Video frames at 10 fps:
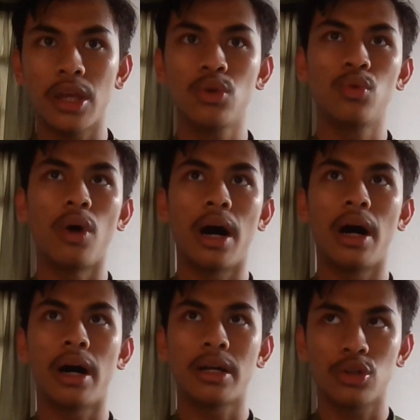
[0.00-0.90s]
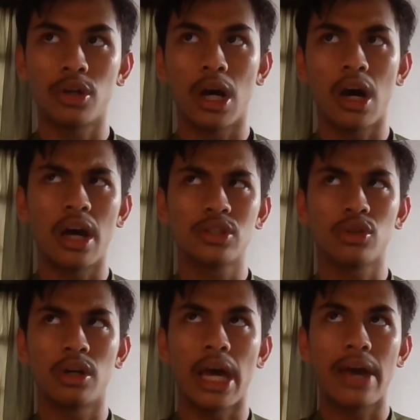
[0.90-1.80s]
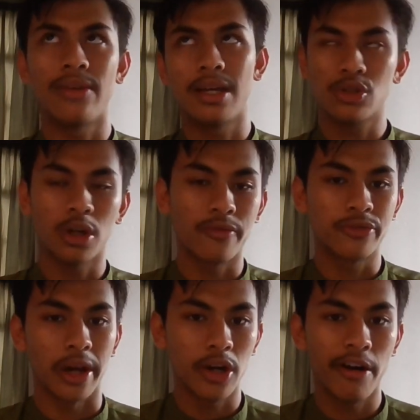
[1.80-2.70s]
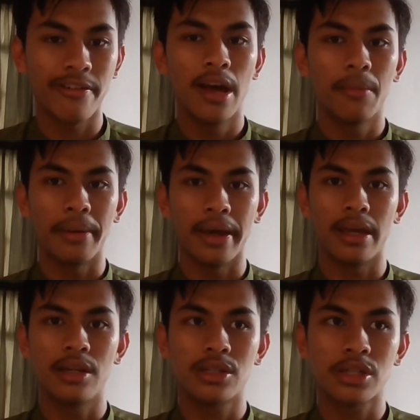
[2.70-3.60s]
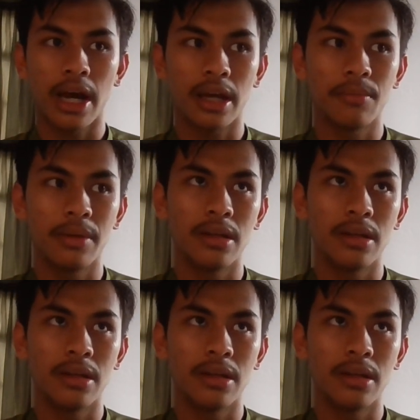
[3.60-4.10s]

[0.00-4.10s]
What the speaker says: that you are sort of have a sort of trade-off, but it is high.